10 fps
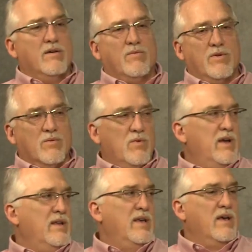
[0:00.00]
When you're
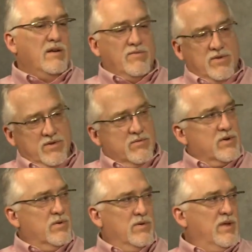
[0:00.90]
weighing cattle, if you don't
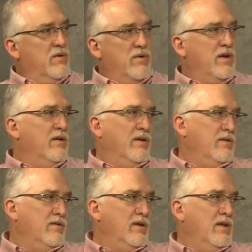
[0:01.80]
record that weight, you're
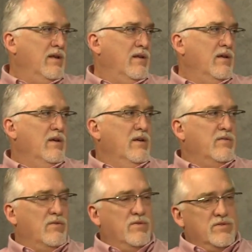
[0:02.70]
not going to get it.
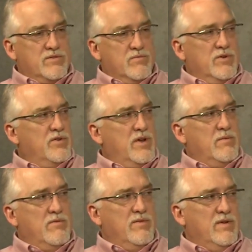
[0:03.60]
So there's some
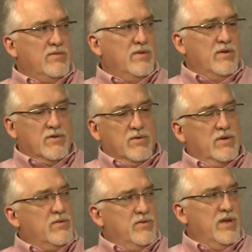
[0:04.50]
real-time events that are
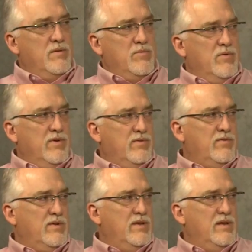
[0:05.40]
critical data
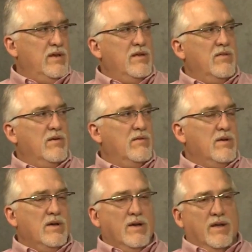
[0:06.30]
points in any of the
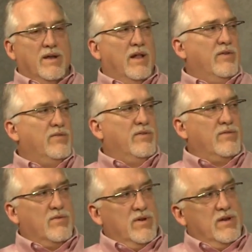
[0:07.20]

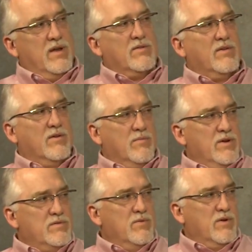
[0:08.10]
analysis or indexing or
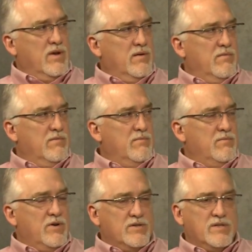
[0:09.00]
benchmarking
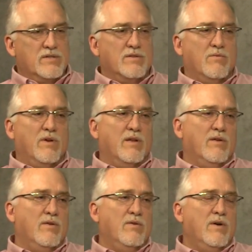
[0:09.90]
projects that we can
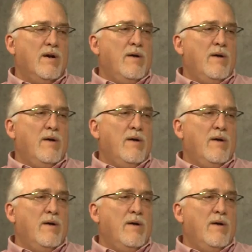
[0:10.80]
do.